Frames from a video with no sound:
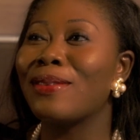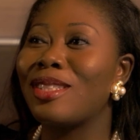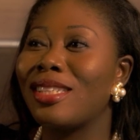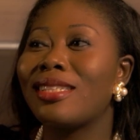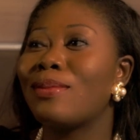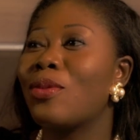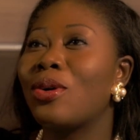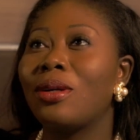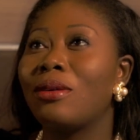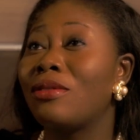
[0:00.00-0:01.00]
was just
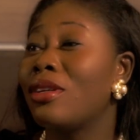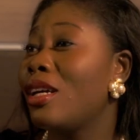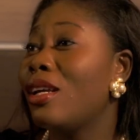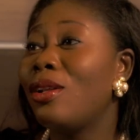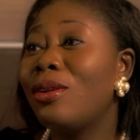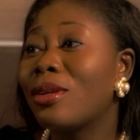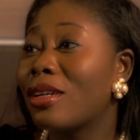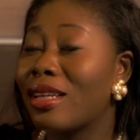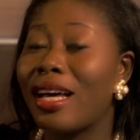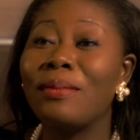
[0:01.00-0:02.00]
more of, look,
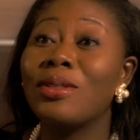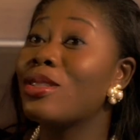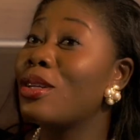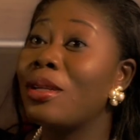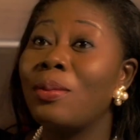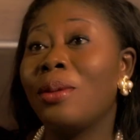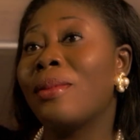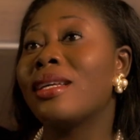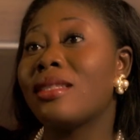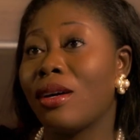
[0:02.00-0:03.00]
I'm just gonna be
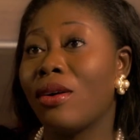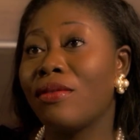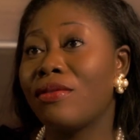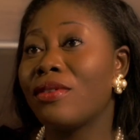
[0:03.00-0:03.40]
myself.